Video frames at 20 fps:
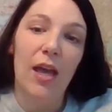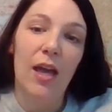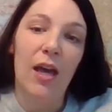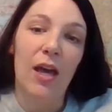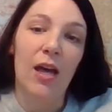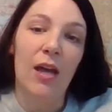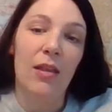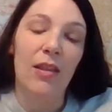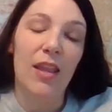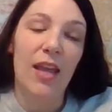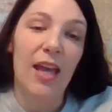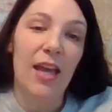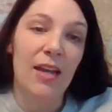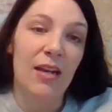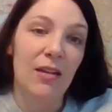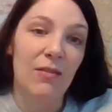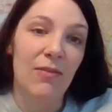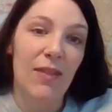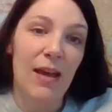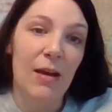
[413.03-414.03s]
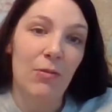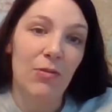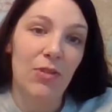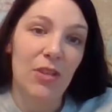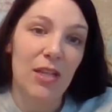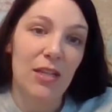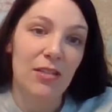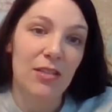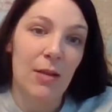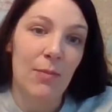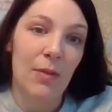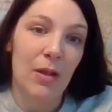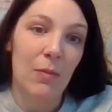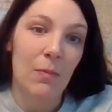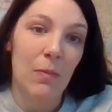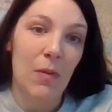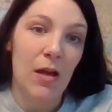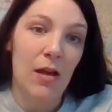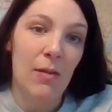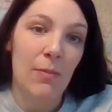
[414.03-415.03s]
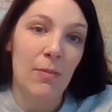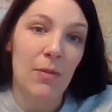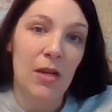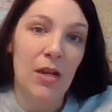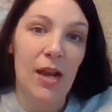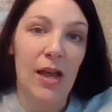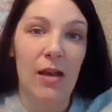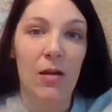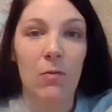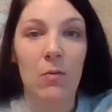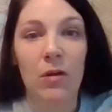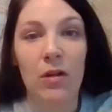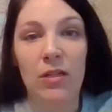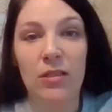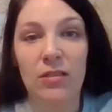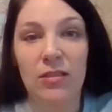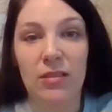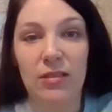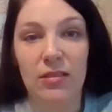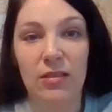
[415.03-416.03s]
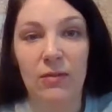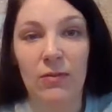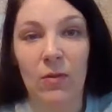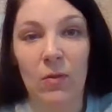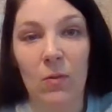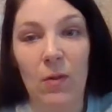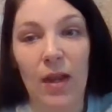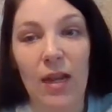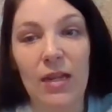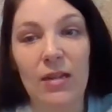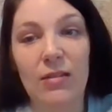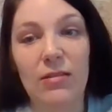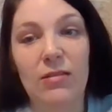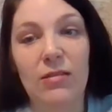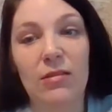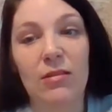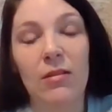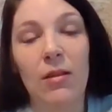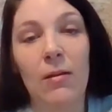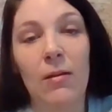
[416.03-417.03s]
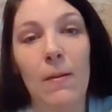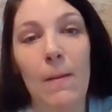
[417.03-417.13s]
The end of that was the atomic bomb, and now we're into civil rights.